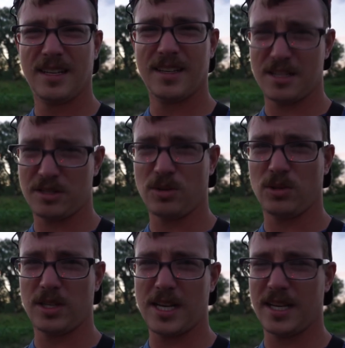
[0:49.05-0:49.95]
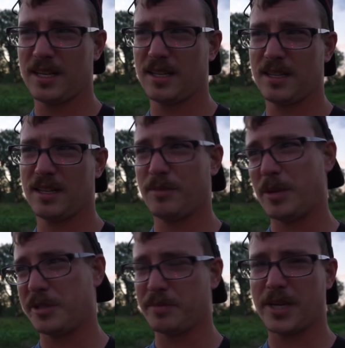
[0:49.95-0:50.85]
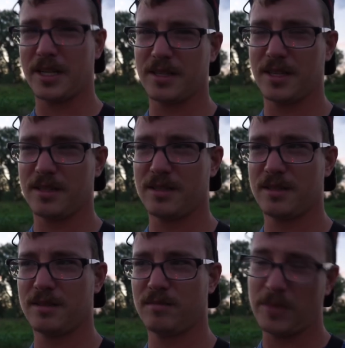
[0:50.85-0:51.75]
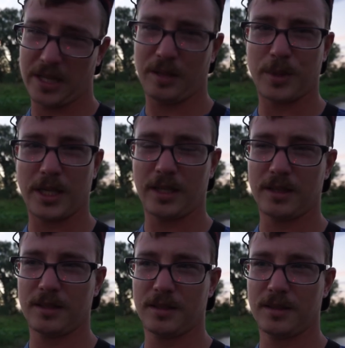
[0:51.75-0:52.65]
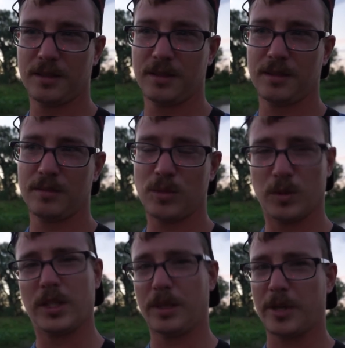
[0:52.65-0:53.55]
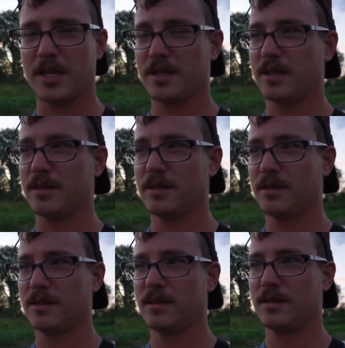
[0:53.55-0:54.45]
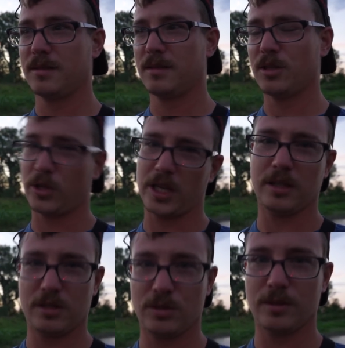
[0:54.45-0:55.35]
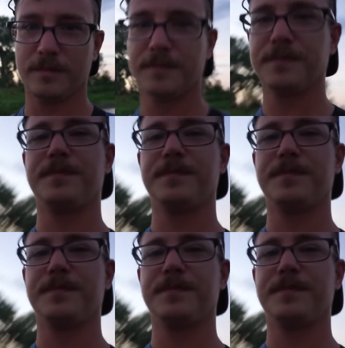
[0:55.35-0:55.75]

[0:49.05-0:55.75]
That's the goal today. And maybe some bass heads, mainly pike. But we'll take bass heads. Okay, let's do it.